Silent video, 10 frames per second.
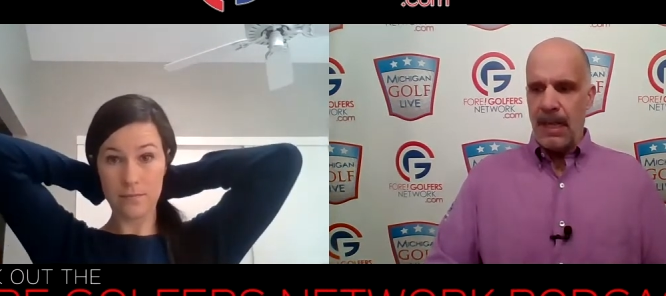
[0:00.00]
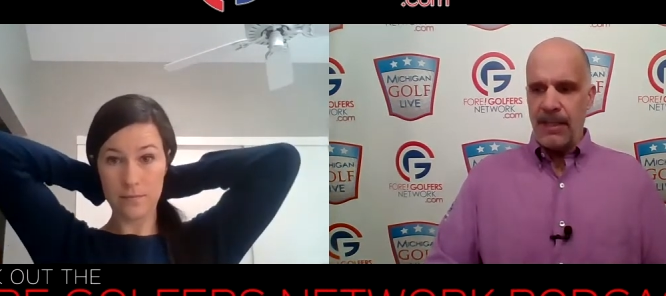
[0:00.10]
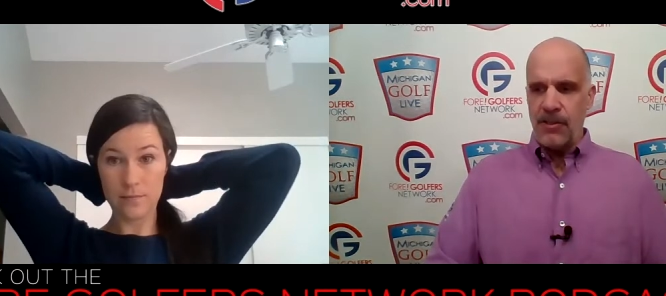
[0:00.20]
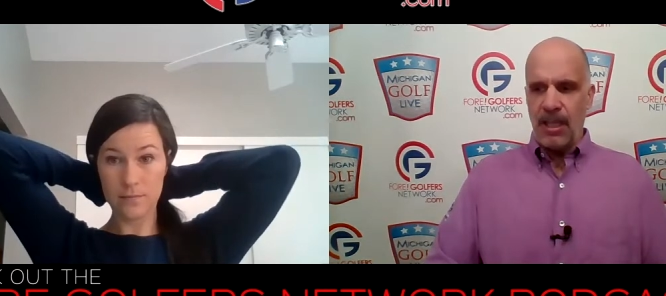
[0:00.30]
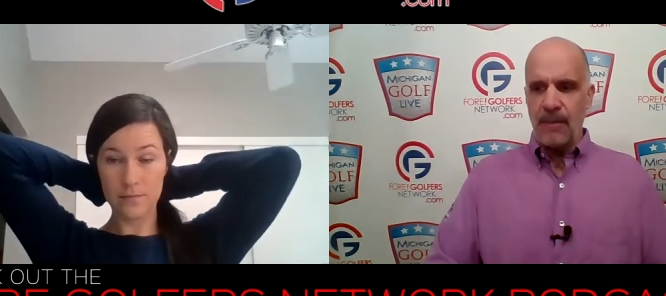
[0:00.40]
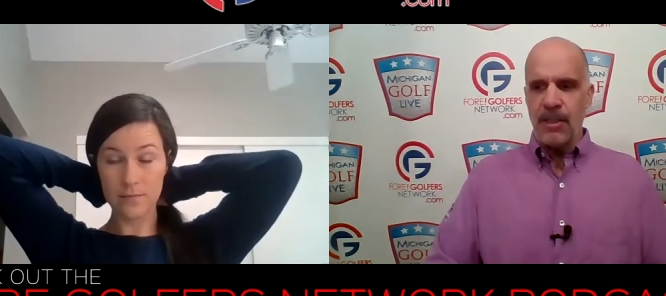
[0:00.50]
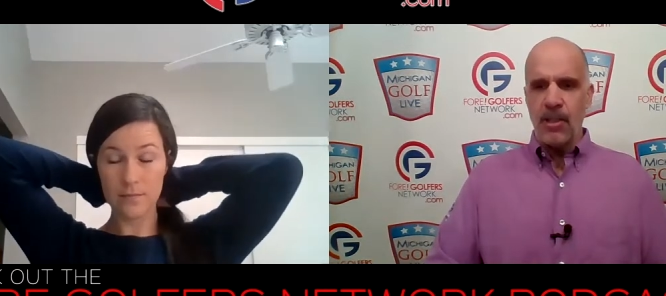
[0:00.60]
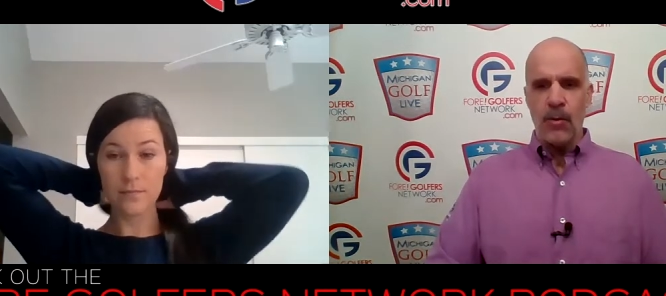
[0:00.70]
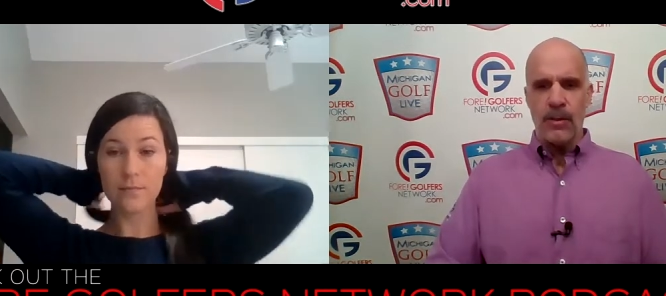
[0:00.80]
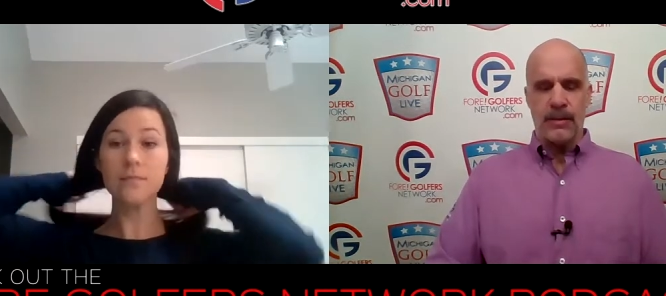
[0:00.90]
Speaker 1: by a gentleman
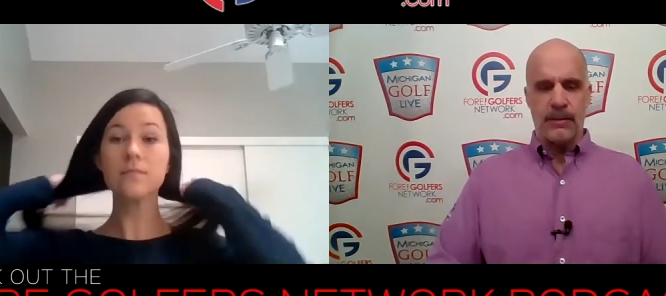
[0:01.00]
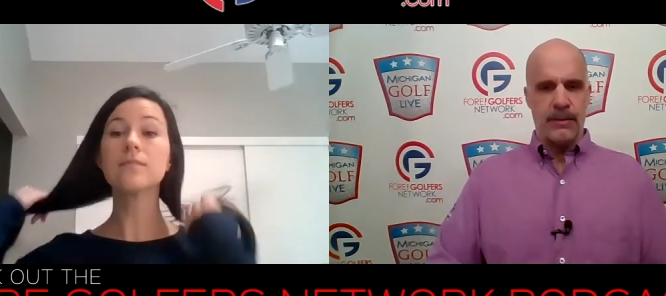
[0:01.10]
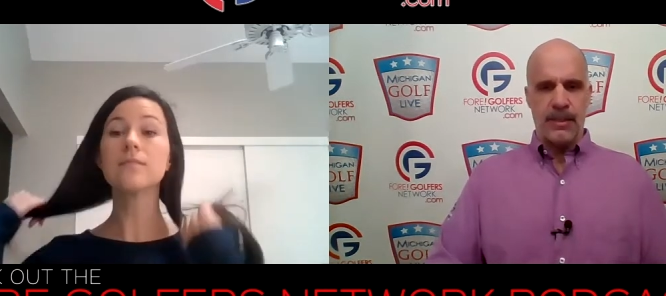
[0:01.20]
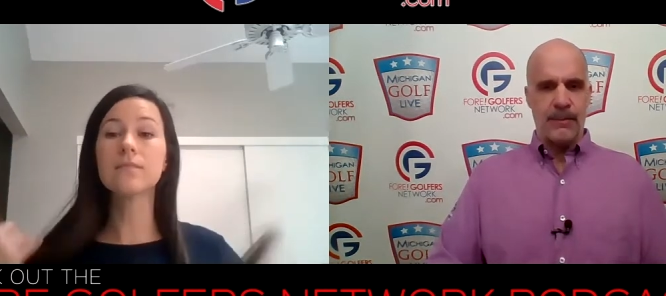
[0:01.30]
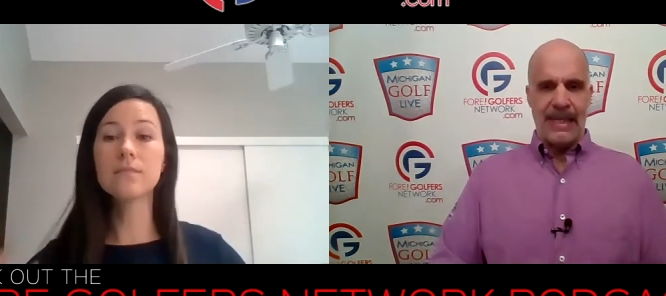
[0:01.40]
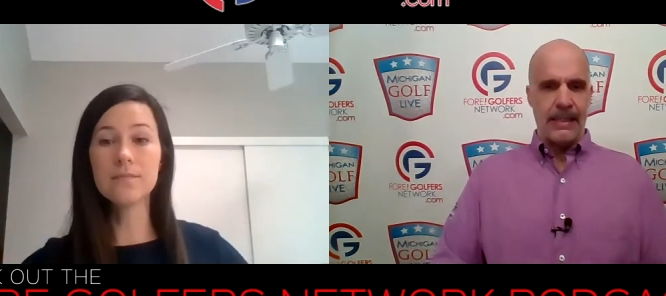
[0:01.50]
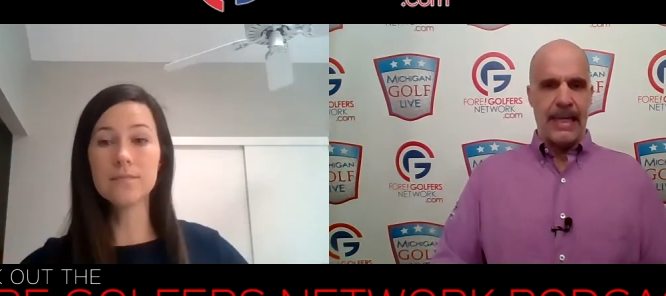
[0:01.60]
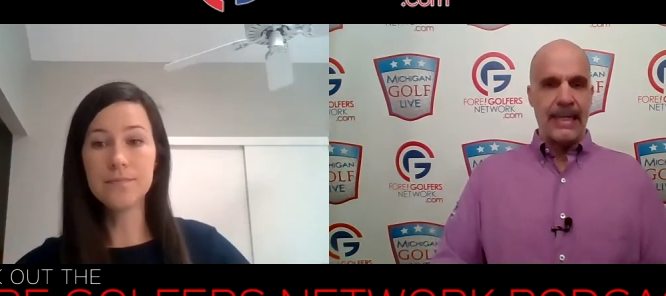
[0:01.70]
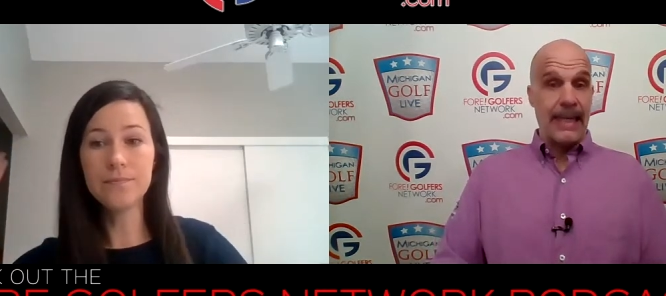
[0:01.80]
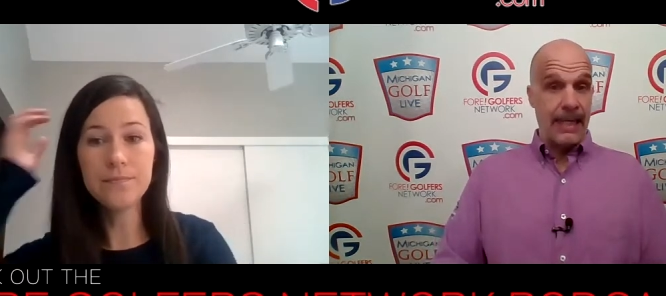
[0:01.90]
who has spent
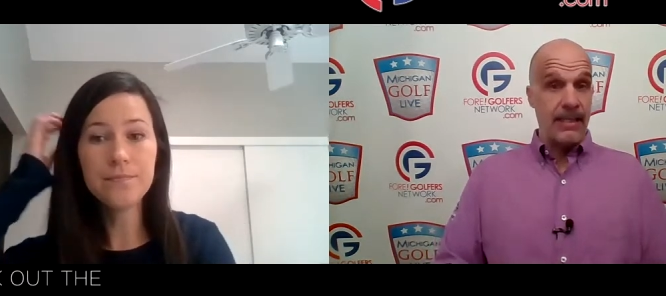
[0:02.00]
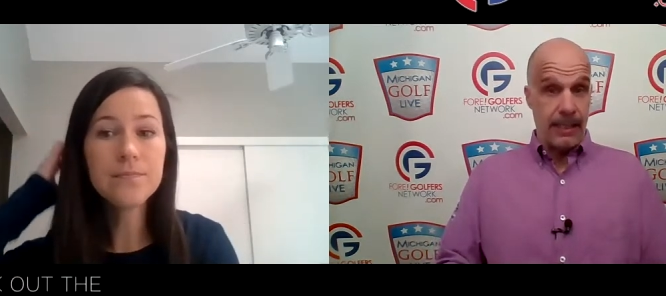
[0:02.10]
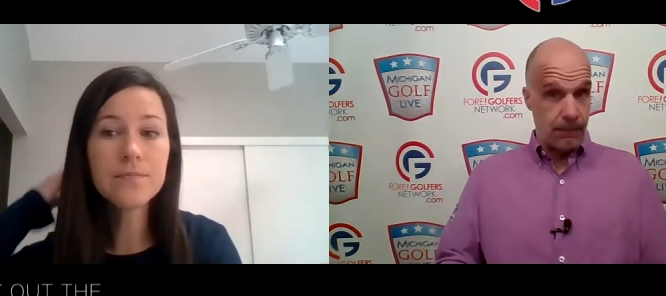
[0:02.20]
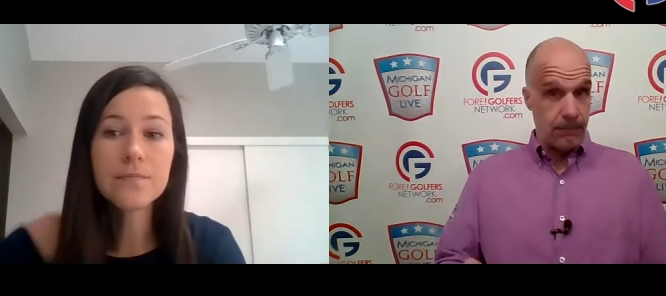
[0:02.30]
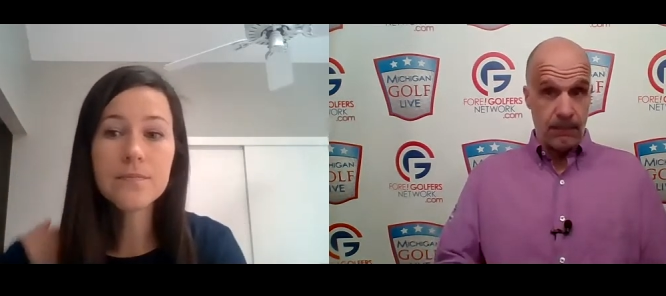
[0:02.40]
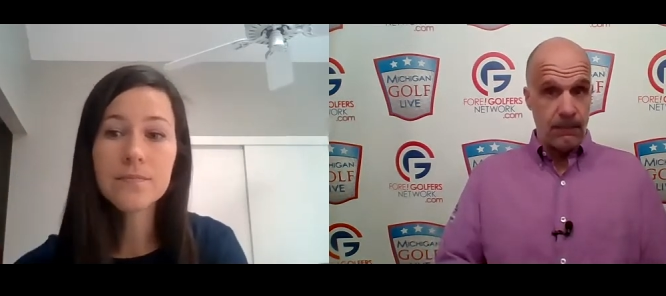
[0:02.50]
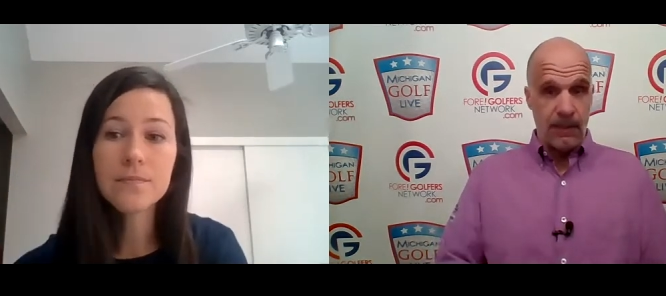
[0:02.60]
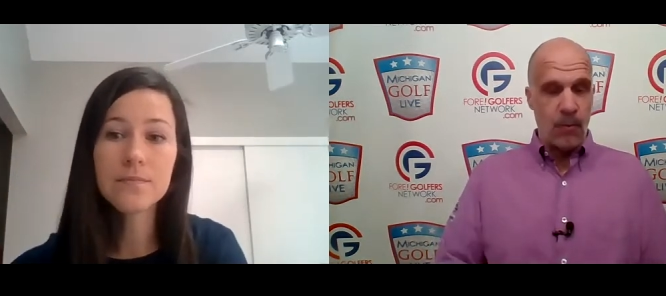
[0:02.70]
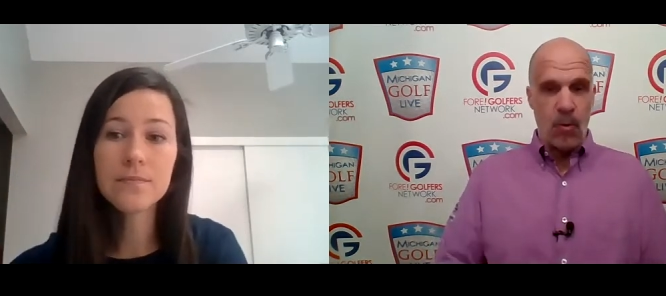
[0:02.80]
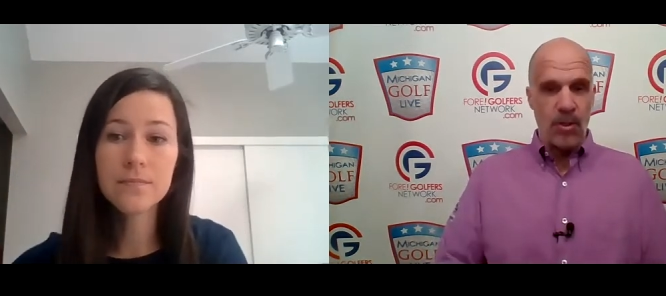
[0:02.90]
decades in,
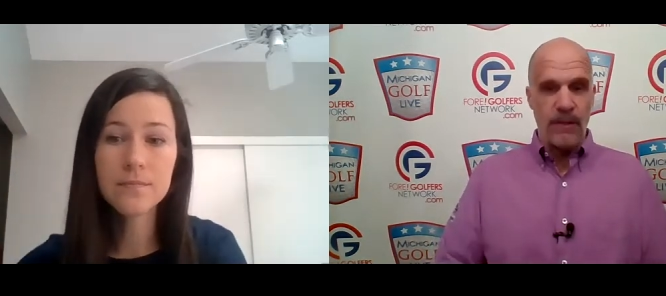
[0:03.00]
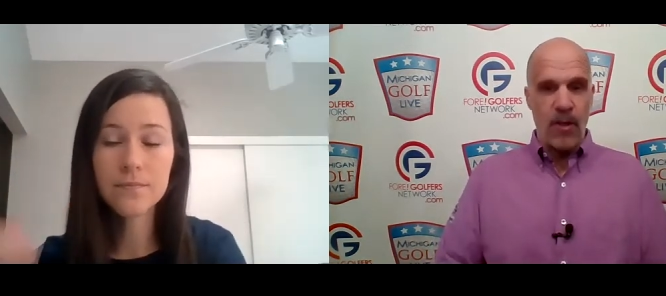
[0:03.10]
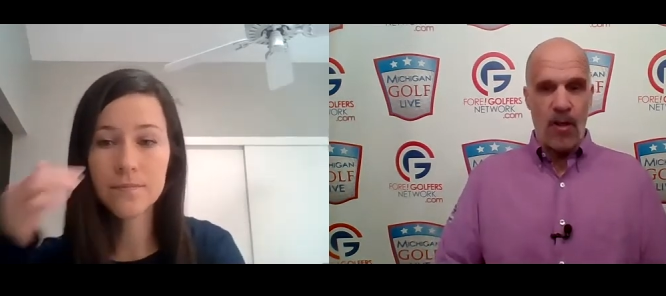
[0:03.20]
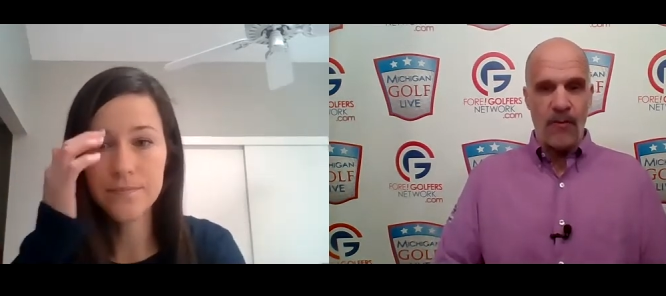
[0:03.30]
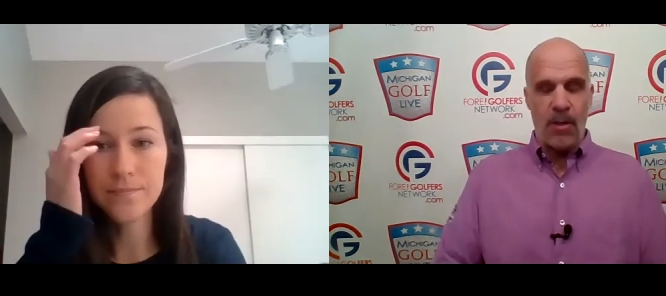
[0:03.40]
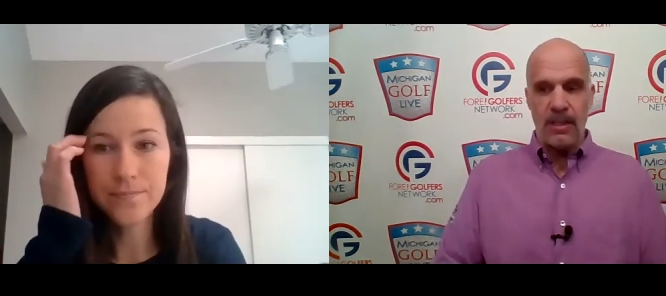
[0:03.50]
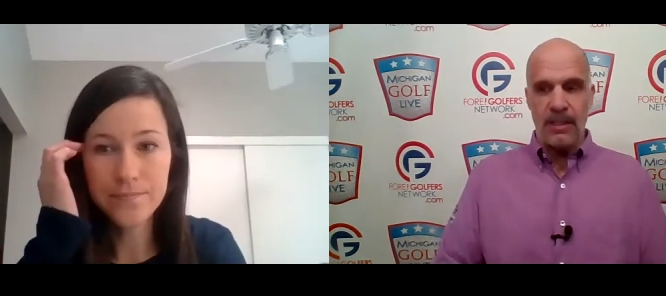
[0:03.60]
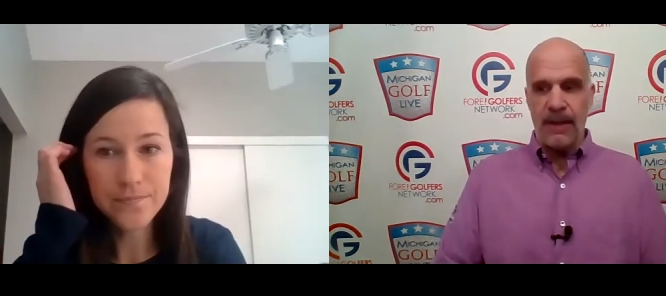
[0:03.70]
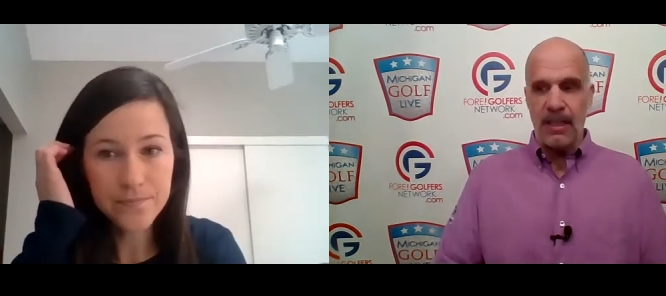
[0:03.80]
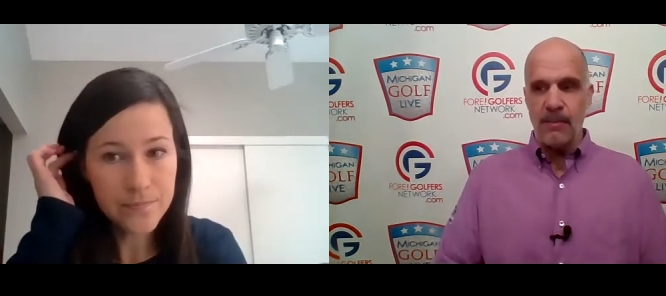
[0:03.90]
in the world of golf ball
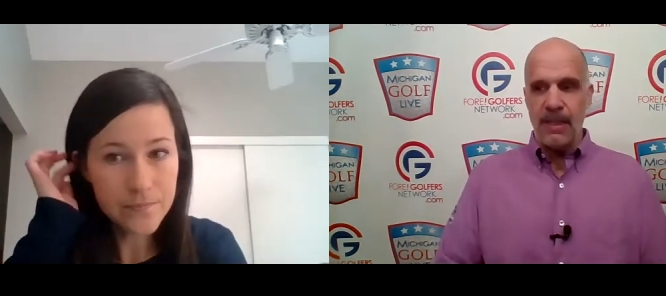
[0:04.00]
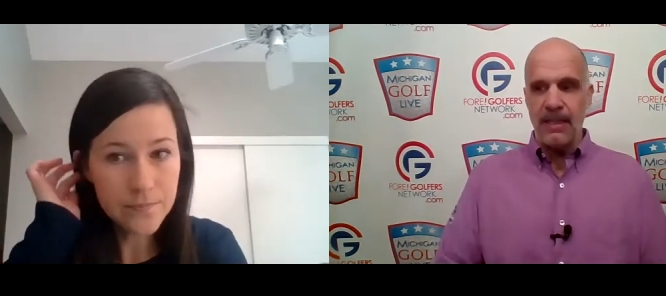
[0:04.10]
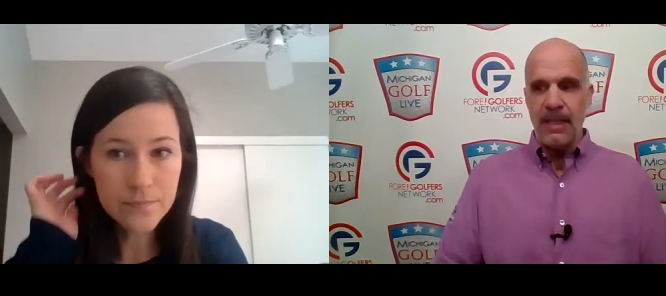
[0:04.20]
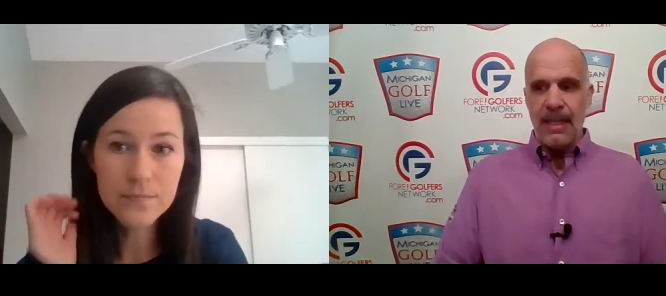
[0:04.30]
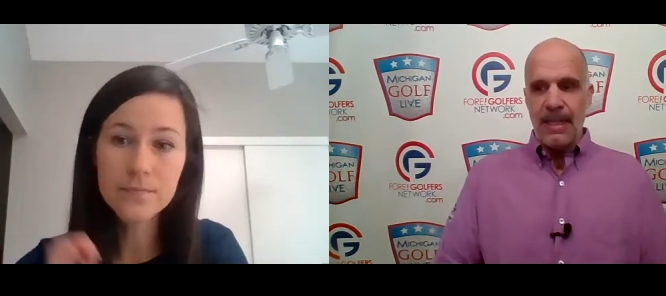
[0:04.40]
development,